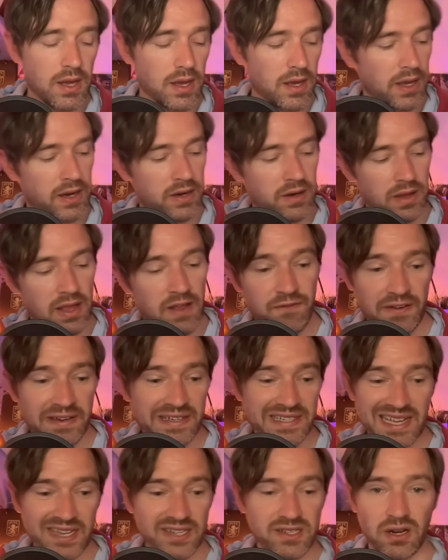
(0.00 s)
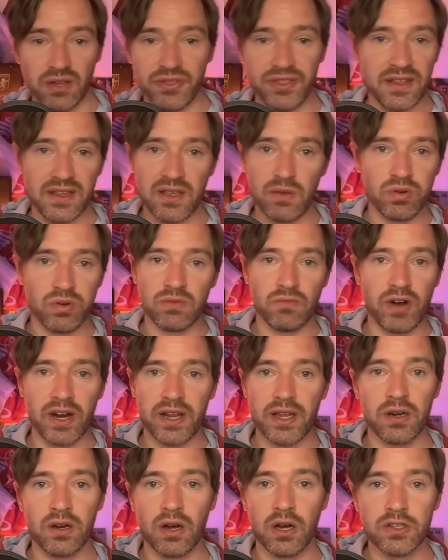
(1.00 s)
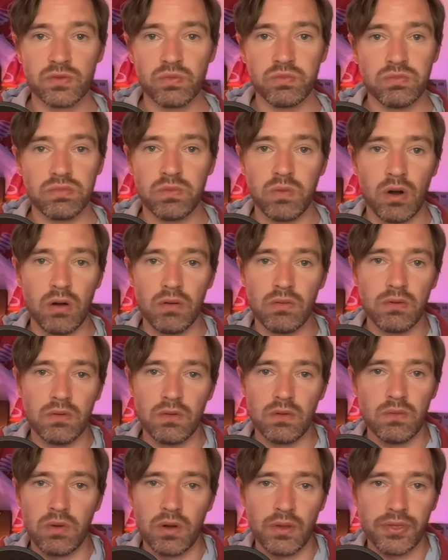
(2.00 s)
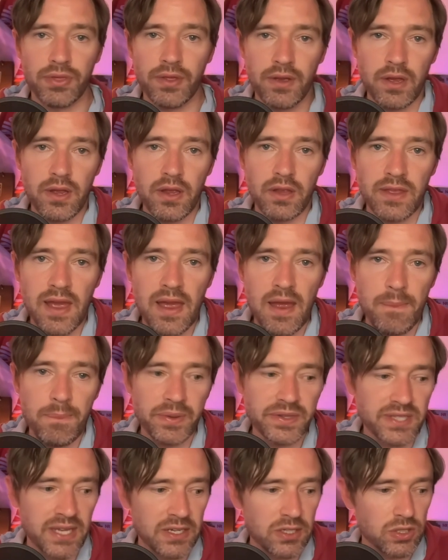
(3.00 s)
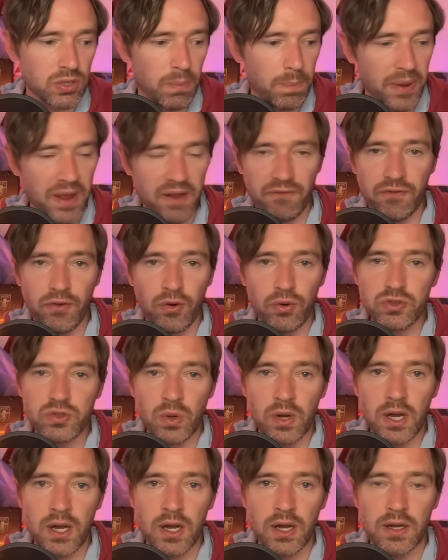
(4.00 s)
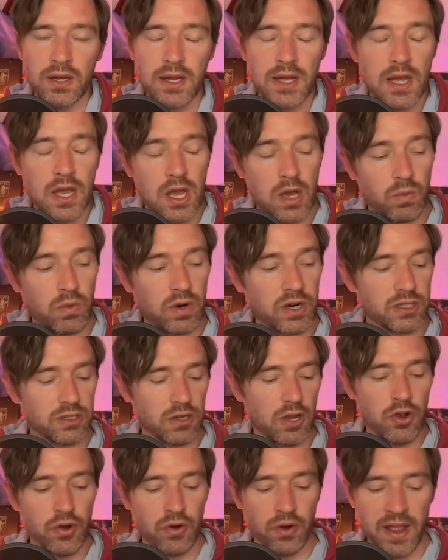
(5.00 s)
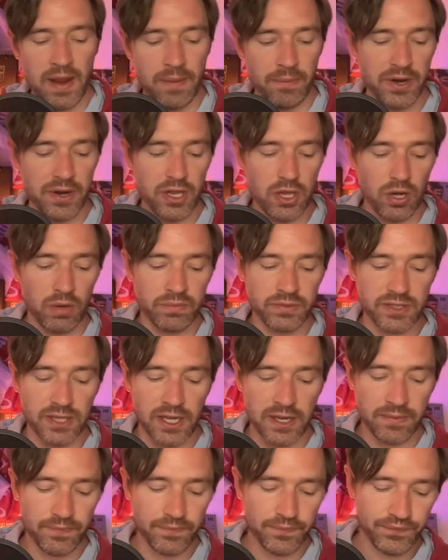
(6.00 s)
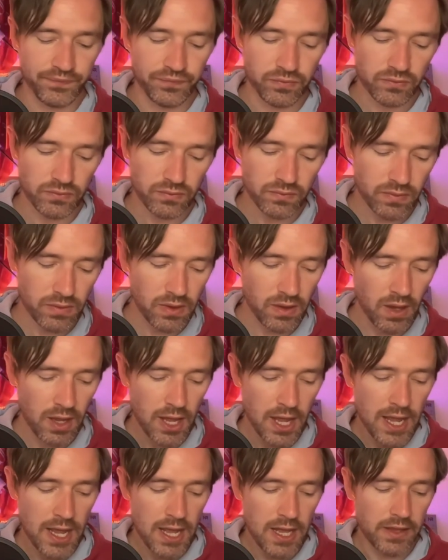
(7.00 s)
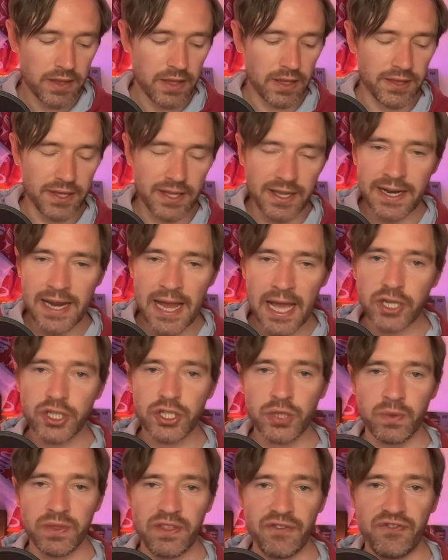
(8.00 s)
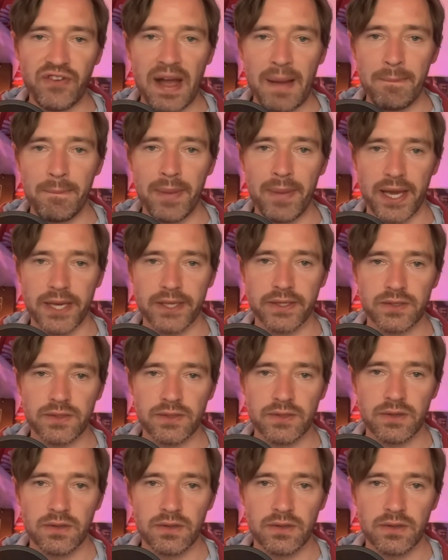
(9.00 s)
And if he did, I think he wouldn't recognise what their potential pitfalls were. Whereas Unai Emery comes in, the connection with the fan base